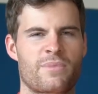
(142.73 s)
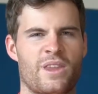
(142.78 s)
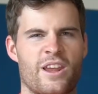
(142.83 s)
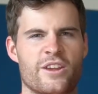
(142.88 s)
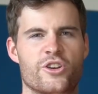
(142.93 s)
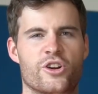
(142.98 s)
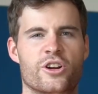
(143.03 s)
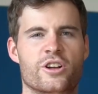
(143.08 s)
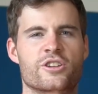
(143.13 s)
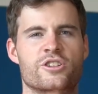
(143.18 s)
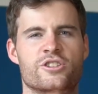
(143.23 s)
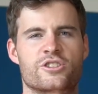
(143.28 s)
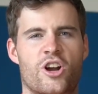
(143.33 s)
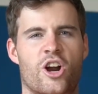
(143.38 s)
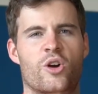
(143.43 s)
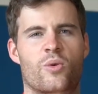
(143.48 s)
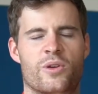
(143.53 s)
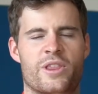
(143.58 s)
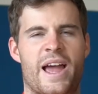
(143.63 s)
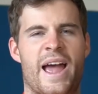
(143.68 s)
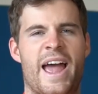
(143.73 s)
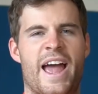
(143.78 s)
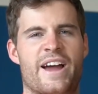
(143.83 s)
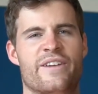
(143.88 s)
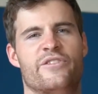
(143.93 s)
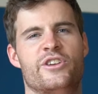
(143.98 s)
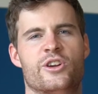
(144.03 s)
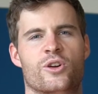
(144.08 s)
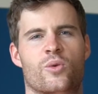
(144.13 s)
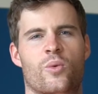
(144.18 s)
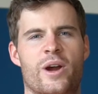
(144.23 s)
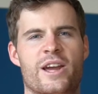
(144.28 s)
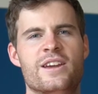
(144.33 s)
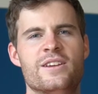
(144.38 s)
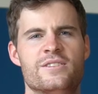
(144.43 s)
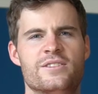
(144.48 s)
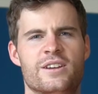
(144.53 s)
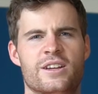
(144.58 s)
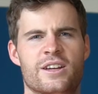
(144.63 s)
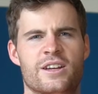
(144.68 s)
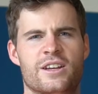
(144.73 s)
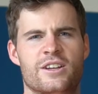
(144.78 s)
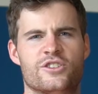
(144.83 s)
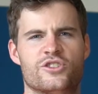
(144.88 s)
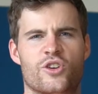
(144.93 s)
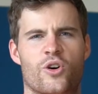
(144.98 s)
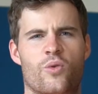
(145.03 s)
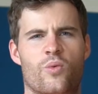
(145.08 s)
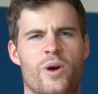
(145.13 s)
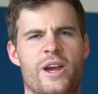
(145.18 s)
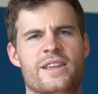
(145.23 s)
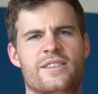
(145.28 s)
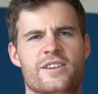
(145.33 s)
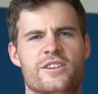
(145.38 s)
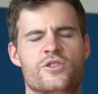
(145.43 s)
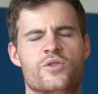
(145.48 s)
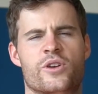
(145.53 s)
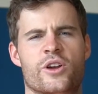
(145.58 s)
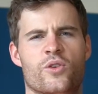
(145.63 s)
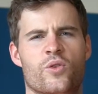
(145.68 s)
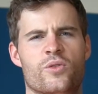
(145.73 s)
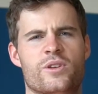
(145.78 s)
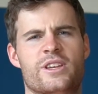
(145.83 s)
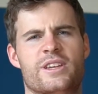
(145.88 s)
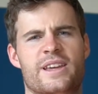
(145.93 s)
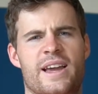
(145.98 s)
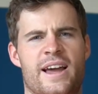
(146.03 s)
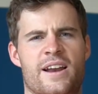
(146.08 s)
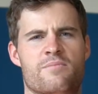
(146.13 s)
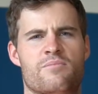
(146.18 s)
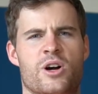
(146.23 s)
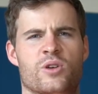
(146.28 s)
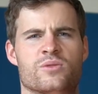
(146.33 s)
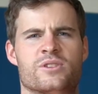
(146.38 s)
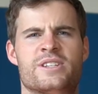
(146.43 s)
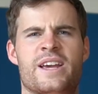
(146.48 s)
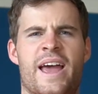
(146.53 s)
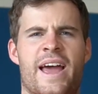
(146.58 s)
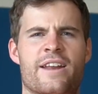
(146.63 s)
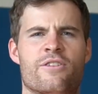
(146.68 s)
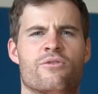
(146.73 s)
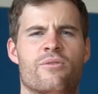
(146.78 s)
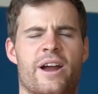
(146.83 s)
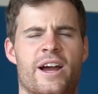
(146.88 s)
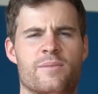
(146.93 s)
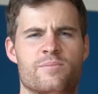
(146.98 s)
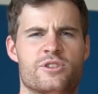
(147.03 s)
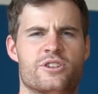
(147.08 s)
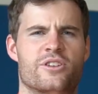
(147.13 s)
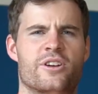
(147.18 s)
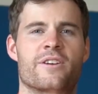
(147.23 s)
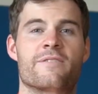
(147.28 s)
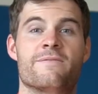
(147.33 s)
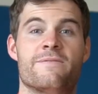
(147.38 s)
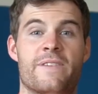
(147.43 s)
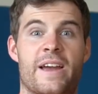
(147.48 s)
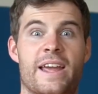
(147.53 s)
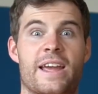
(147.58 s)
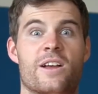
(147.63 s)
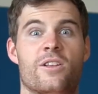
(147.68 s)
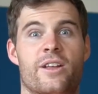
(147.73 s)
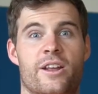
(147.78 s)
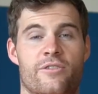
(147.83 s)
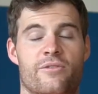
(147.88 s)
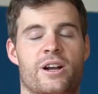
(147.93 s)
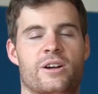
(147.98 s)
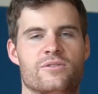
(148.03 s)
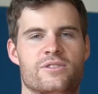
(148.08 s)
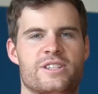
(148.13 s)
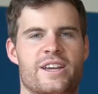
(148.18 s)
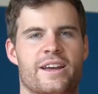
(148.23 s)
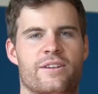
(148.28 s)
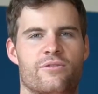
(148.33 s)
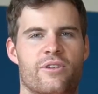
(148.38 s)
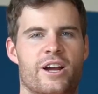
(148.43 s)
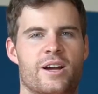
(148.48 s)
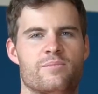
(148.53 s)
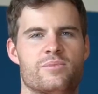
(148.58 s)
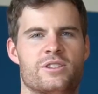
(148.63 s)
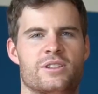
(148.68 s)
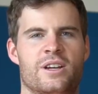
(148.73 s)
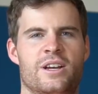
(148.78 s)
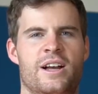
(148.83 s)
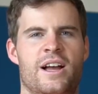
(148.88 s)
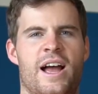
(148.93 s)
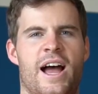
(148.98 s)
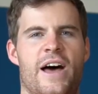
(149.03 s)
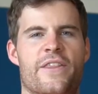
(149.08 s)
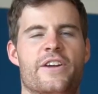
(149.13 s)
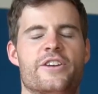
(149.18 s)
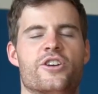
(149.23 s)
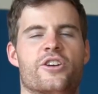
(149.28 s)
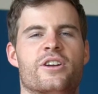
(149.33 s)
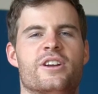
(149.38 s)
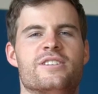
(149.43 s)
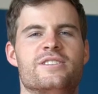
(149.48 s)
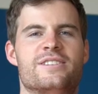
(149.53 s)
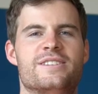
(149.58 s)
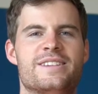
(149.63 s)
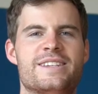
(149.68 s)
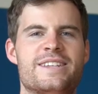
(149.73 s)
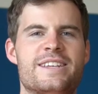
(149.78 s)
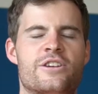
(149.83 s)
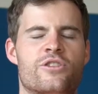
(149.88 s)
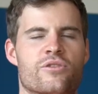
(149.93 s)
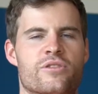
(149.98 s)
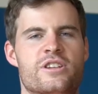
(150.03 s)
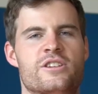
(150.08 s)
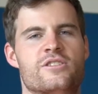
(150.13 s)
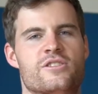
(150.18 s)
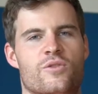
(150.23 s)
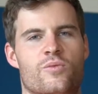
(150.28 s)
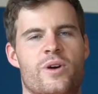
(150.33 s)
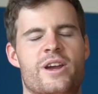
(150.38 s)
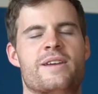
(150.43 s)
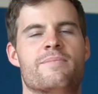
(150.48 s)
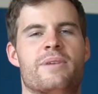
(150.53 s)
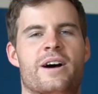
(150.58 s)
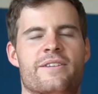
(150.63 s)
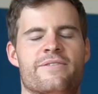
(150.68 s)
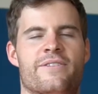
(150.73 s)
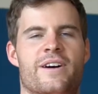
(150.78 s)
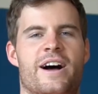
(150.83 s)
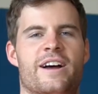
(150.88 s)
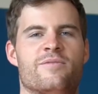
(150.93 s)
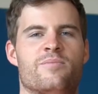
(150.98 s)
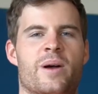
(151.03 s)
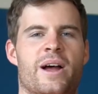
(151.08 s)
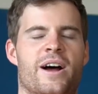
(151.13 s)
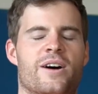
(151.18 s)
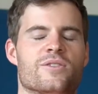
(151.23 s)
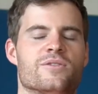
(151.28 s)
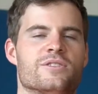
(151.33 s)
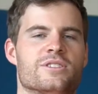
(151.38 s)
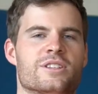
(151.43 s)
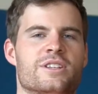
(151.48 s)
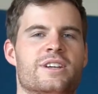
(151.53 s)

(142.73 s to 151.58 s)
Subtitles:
you're going to start with a heavier weight. So a weight that you can only get about 10 reps. You're going to fail at around 10 reps. And then you're going to decrease the weight by 5 pounds